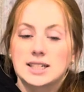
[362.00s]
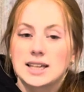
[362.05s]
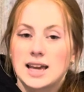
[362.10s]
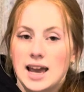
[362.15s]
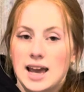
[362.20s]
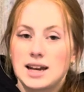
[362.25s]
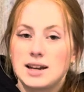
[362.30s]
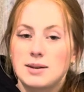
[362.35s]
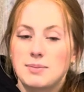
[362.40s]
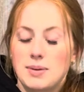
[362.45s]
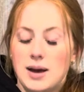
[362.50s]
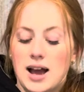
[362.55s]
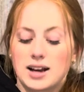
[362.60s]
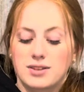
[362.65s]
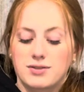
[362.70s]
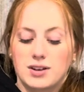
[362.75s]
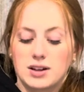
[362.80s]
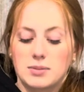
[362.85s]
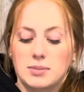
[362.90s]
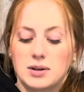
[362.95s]
can impact
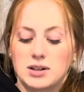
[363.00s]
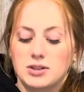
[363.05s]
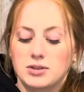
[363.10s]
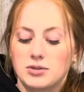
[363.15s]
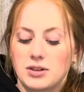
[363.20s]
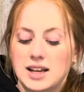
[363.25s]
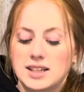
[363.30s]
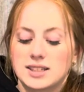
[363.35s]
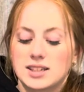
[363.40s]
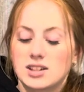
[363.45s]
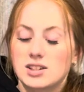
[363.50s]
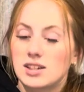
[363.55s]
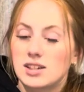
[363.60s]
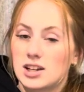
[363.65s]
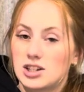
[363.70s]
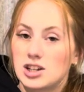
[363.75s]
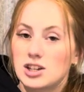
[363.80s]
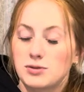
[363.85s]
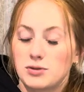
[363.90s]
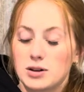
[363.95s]
fundamental rights such
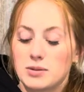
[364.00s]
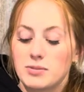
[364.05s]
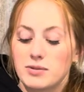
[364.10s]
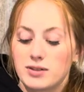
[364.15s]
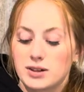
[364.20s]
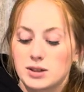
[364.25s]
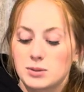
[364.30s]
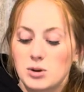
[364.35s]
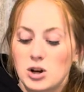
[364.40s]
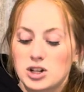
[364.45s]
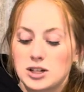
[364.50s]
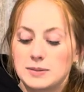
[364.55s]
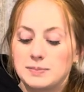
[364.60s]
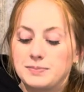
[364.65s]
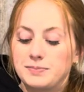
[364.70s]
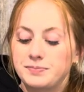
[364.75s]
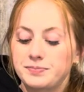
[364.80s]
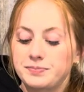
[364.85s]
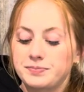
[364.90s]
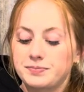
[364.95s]
as freedom of expression.
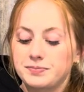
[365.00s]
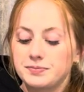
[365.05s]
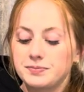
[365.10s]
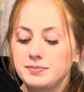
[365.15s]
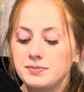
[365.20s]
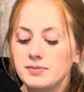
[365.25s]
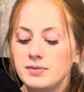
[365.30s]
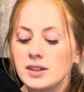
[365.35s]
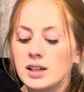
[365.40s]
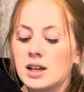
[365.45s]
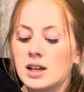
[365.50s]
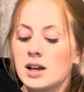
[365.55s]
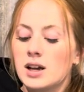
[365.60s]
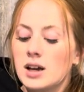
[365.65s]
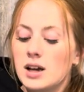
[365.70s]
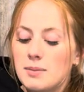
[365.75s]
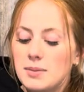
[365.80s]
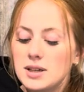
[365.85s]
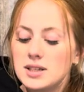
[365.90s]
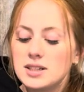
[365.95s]

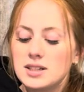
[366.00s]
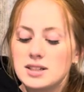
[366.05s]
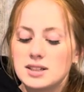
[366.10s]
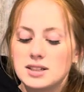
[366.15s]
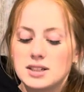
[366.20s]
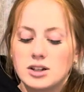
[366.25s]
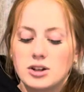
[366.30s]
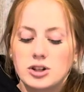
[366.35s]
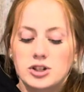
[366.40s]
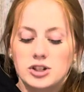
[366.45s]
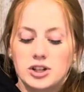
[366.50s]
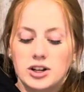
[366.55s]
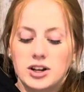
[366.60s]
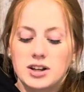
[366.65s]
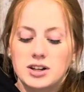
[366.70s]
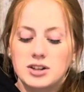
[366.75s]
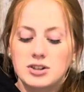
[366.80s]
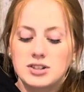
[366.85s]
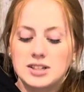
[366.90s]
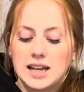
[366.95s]
Business leaders should
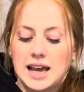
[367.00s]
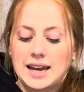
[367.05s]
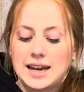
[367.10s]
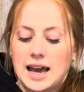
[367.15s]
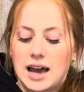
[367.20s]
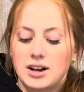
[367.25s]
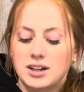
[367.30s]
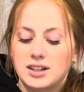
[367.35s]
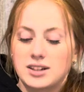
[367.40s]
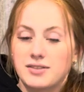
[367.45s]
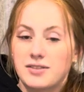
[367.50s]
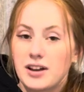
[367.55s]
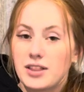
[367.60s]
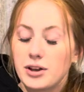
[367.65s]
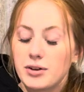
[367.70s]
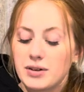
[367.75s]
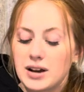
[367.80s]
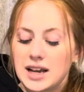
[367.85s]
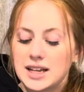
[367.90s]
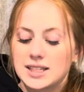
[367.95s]
understand how to defend their
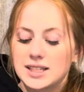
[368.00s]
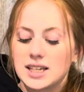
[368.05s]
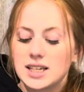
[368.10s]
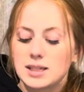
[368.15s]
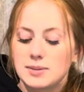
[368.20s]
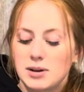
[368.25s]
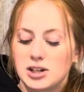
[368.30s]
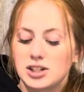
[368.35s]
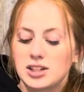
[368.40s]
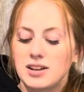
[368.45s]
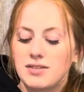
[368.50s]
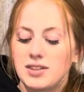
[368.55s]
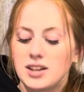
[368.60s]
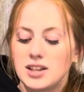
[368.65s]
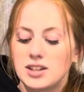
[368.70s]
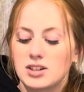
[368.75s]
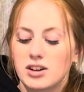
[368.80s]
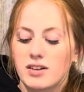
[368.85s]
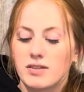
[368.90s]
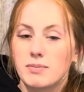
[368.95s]
rights, especially if they
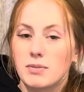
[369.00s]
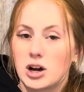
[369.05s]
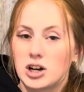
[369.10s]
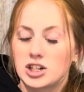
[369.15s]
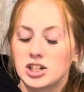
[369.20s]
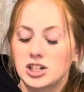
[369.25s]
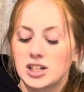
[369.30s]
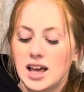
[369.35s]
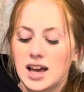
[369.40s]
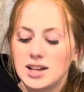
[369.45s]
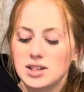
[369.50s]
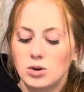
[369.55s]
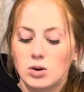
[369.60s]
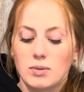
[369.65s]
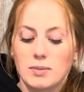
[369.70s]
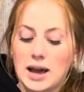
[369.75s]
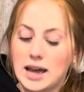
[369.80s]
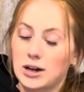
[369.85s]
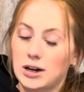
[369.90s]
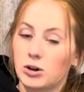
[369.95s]
serve marginalized or
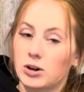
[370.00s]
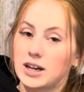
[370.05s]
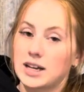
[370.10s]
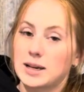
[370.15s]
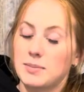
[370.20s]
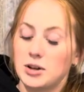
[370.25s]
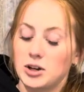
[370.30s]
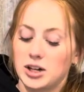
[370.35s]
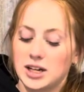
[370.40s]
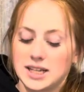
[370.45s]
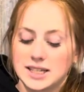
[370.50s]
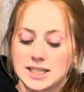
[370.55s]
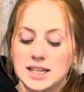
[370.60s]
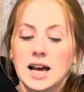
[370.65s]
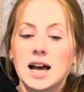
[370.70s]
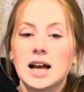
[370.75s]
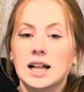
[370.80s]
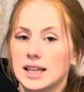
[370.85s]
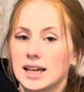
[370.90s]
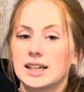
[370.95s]
minority communities,
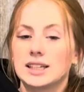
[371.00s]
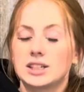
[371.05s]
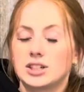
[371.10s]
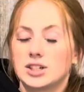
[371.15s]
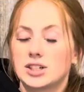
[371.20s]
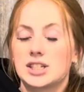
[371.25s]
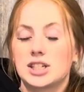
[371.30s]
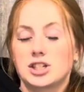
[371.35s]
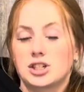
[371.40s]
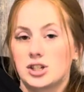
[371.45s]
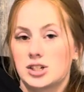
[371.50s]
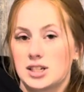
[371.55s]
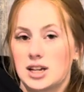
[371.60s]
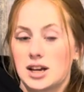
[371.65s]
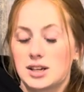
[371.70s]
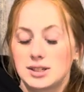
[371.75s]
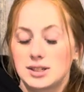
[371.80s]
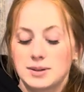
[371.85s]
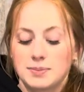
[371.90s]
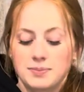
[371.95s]
like Little Sisters
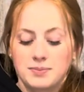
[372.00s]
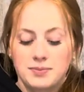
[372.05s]
does.